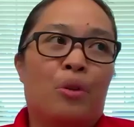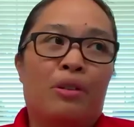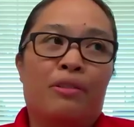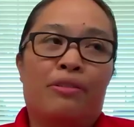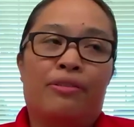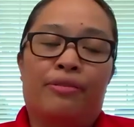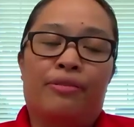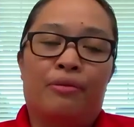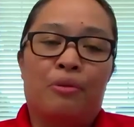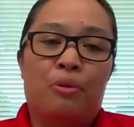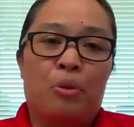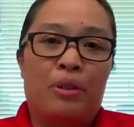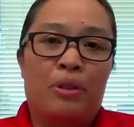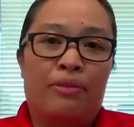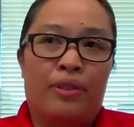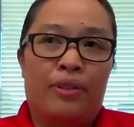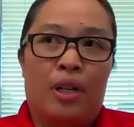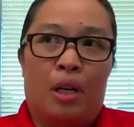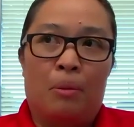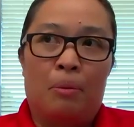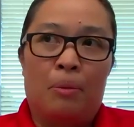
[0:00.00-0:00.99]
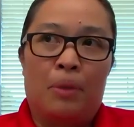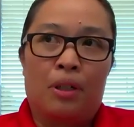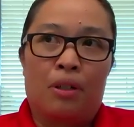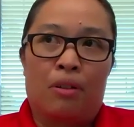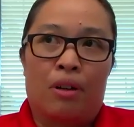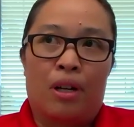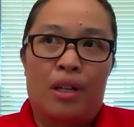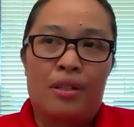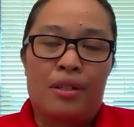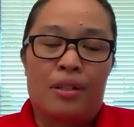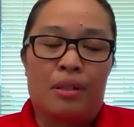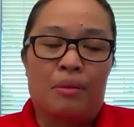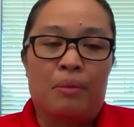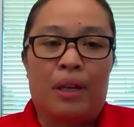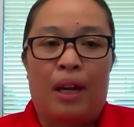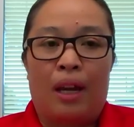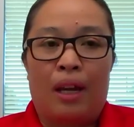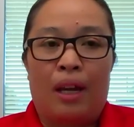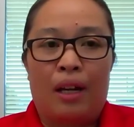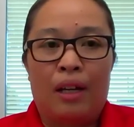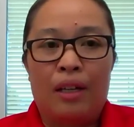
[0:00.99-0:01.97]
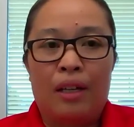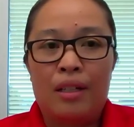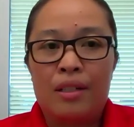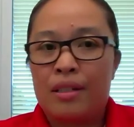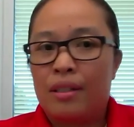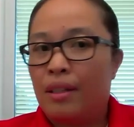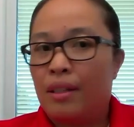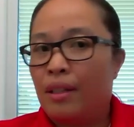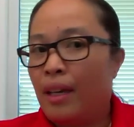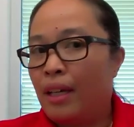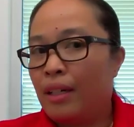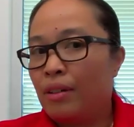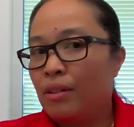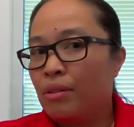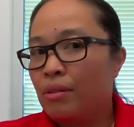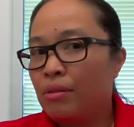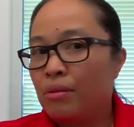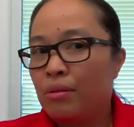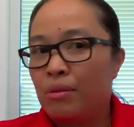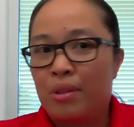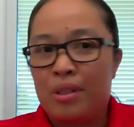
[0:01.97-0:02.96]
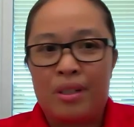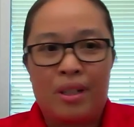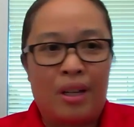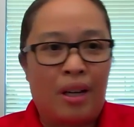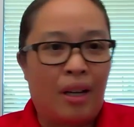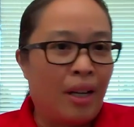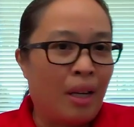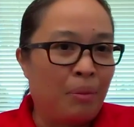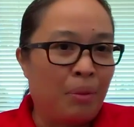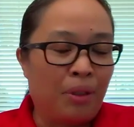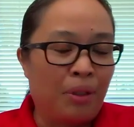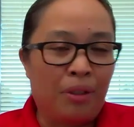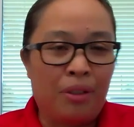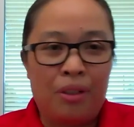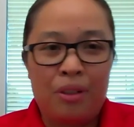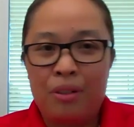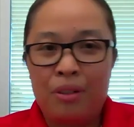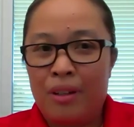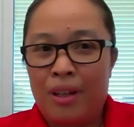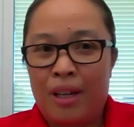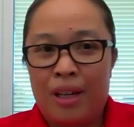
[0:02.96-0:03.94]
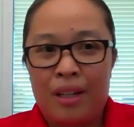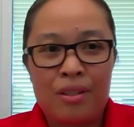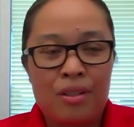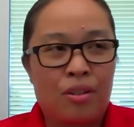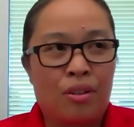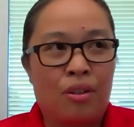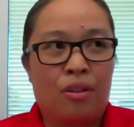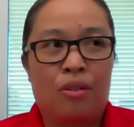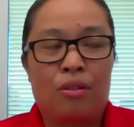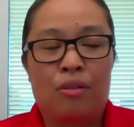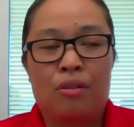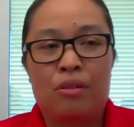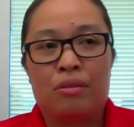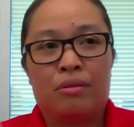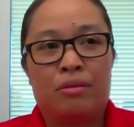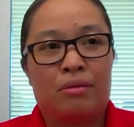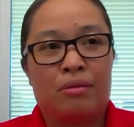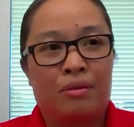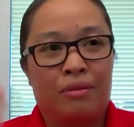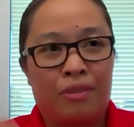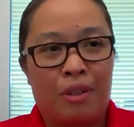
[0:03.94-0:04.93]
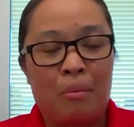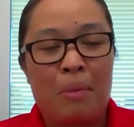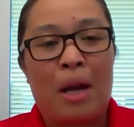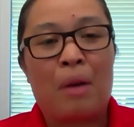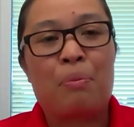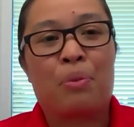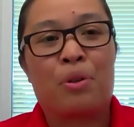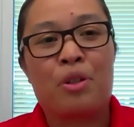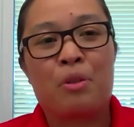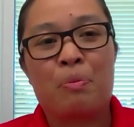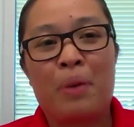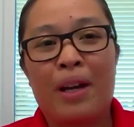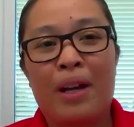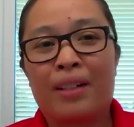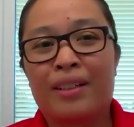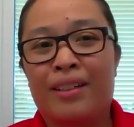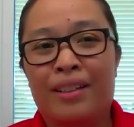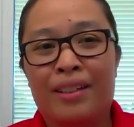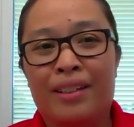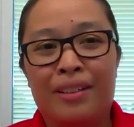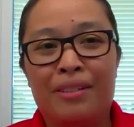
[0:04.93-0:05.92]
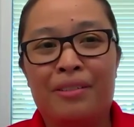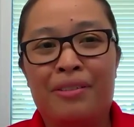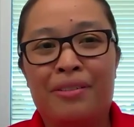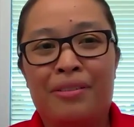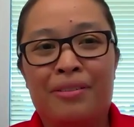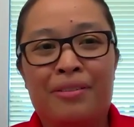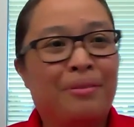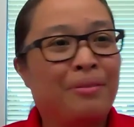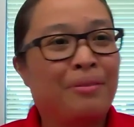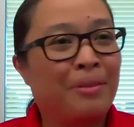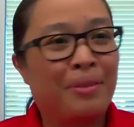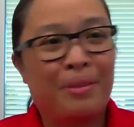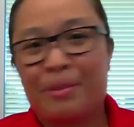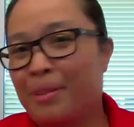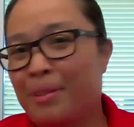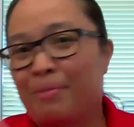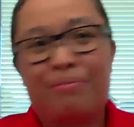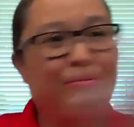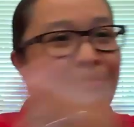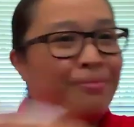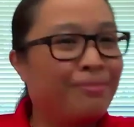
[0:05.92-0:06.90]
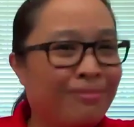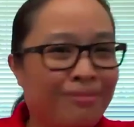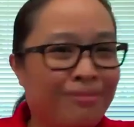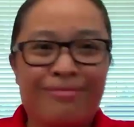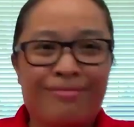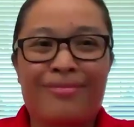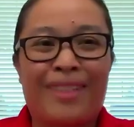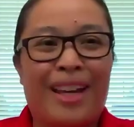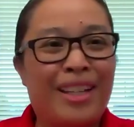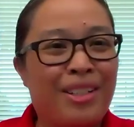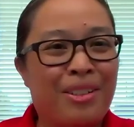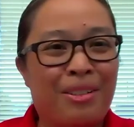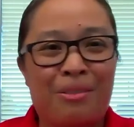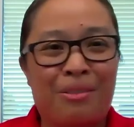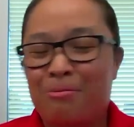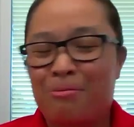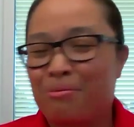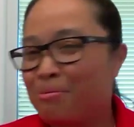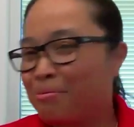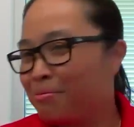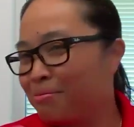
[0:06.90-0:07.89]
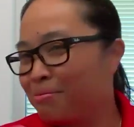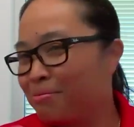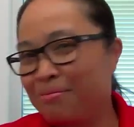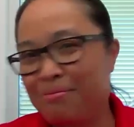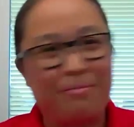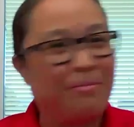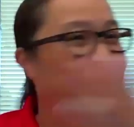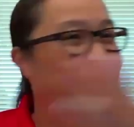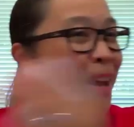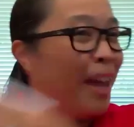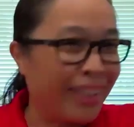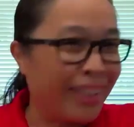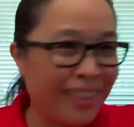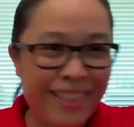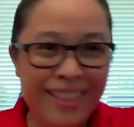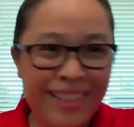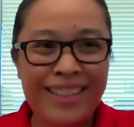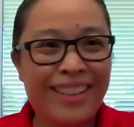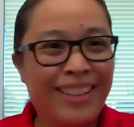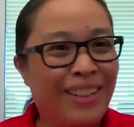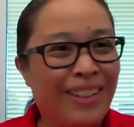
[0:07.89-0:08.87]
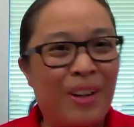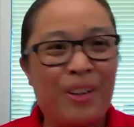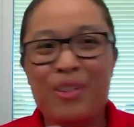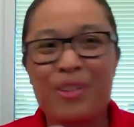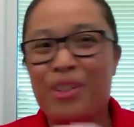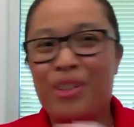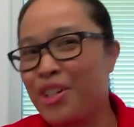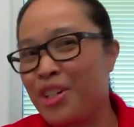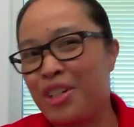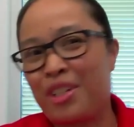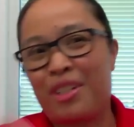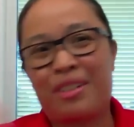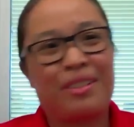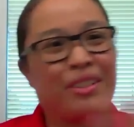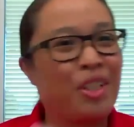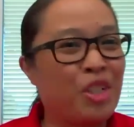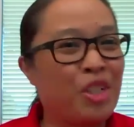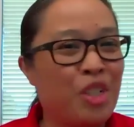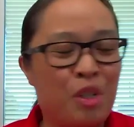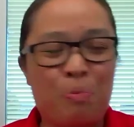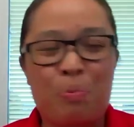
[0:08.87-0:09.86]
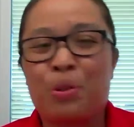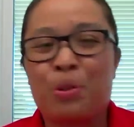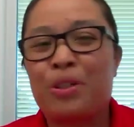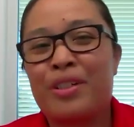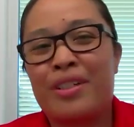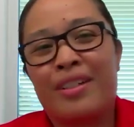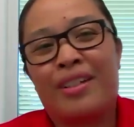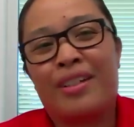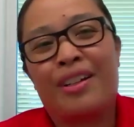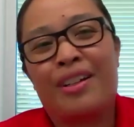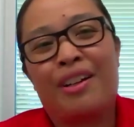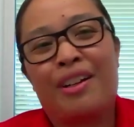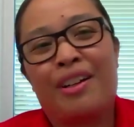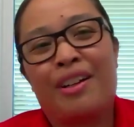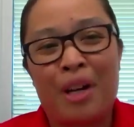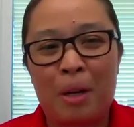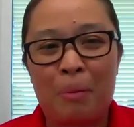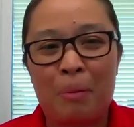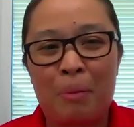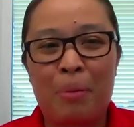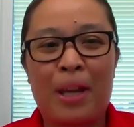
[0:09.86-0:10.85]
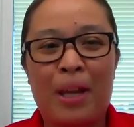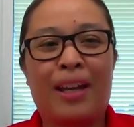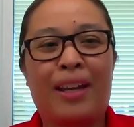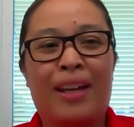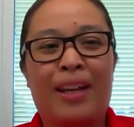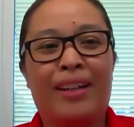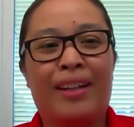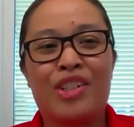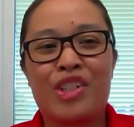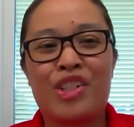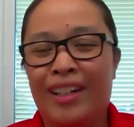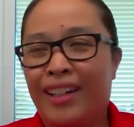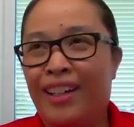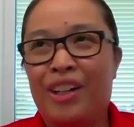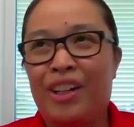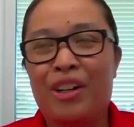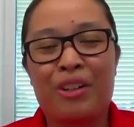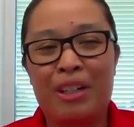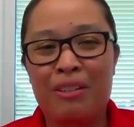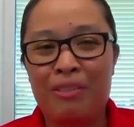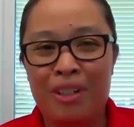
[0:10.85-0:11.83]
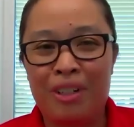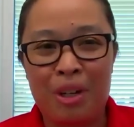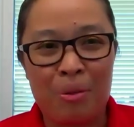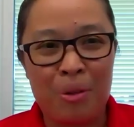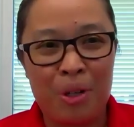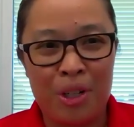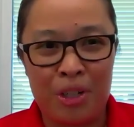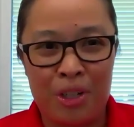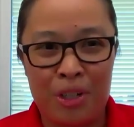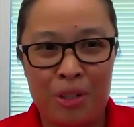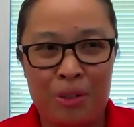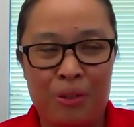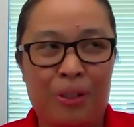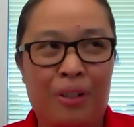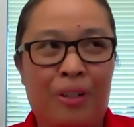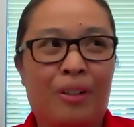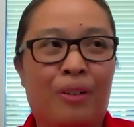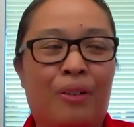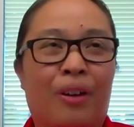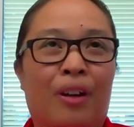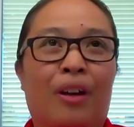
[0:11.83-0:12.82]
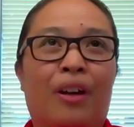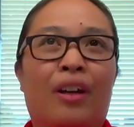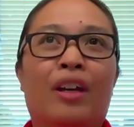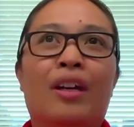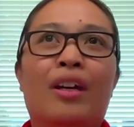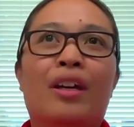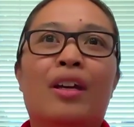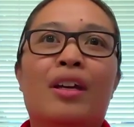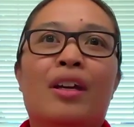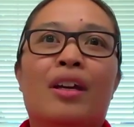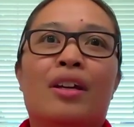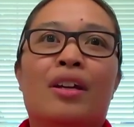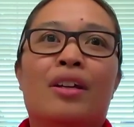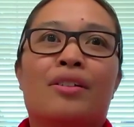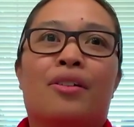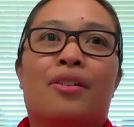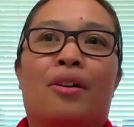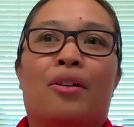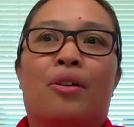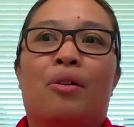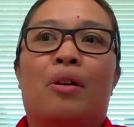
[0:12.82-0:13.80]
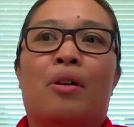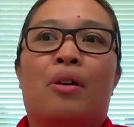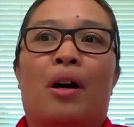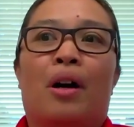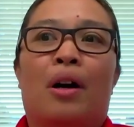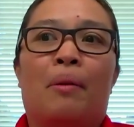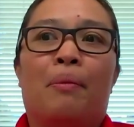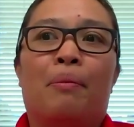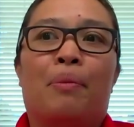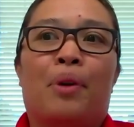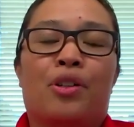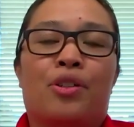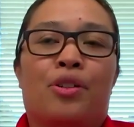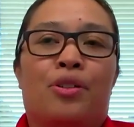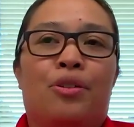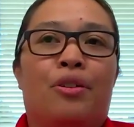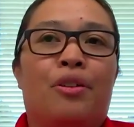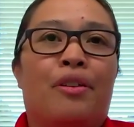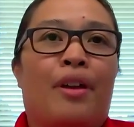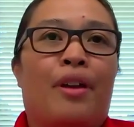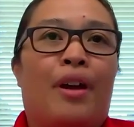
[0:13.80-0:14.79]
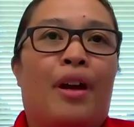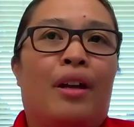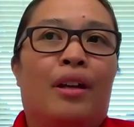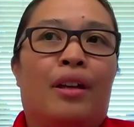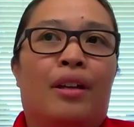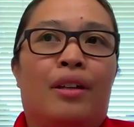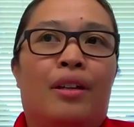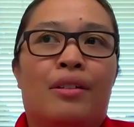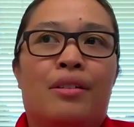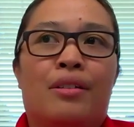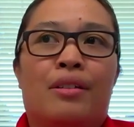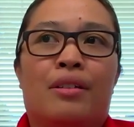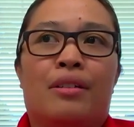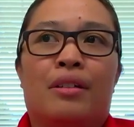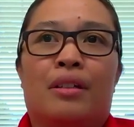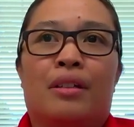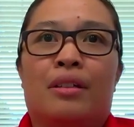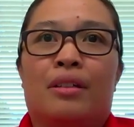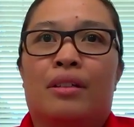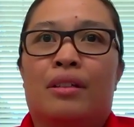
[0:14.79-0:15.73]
we've we've come across some candidates that was not able to do that. So from my perspective, that's a next, you know, you're just you're just putting stuff on a page and you don't even know what you're doing. Okay. So um part two to that is